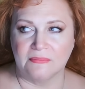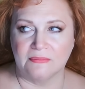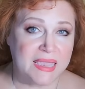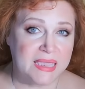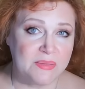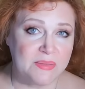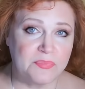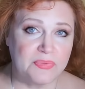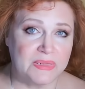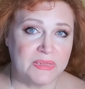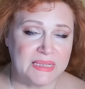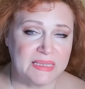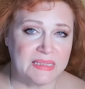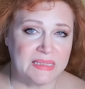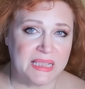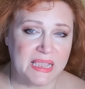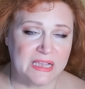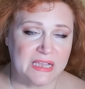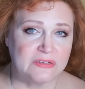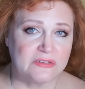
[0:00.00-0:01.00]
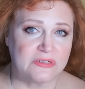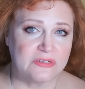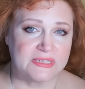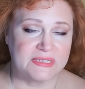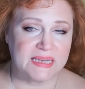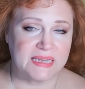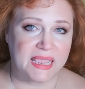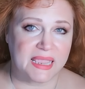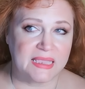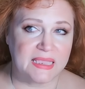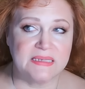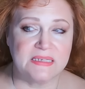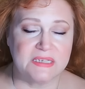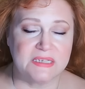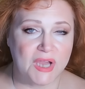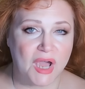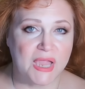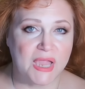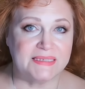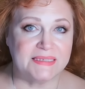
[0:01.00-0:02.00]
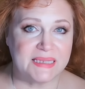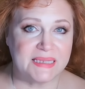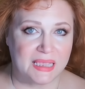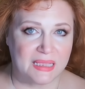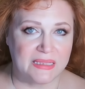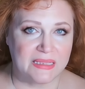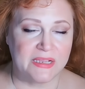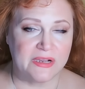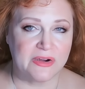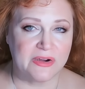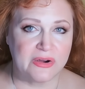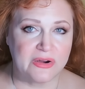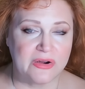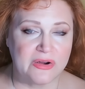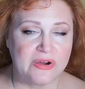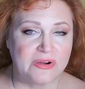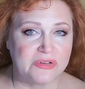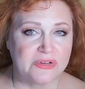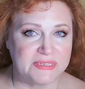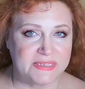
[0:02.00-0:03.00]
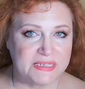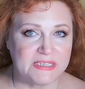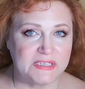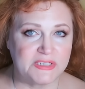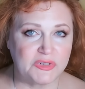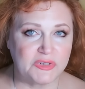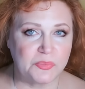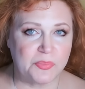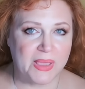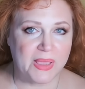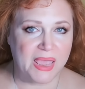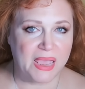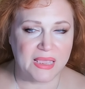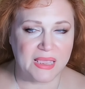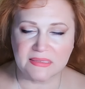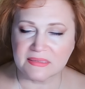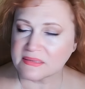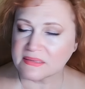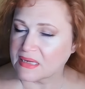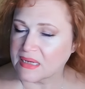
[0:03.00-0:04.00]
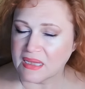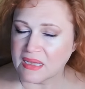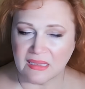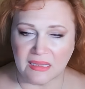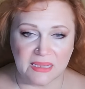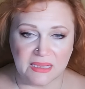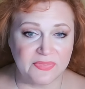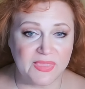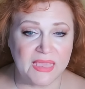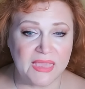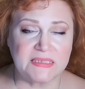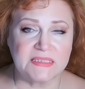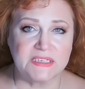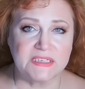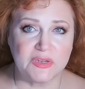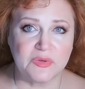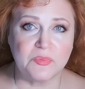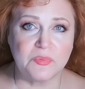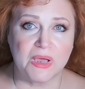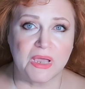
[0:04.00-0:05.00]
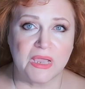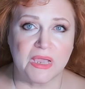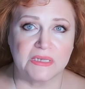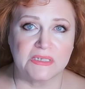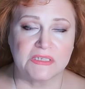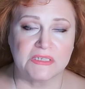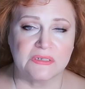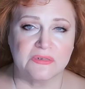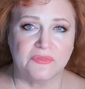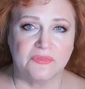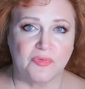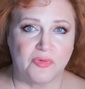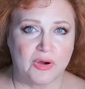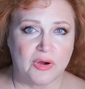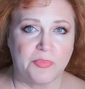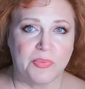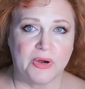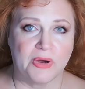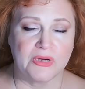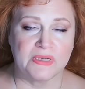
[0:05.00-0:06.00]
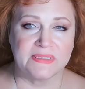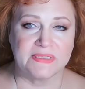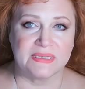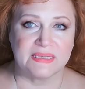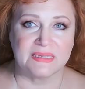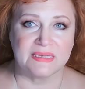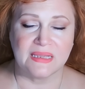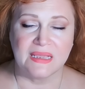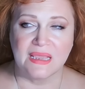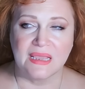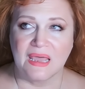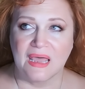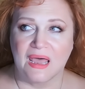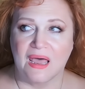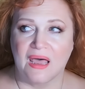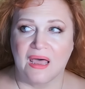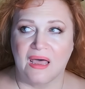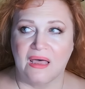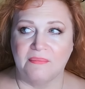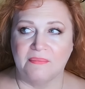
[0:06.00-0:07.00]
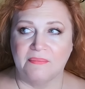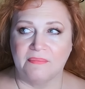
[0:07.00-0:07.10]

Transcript: And look, I completely understand not telling her her sister passed. Like, that's too much for a person.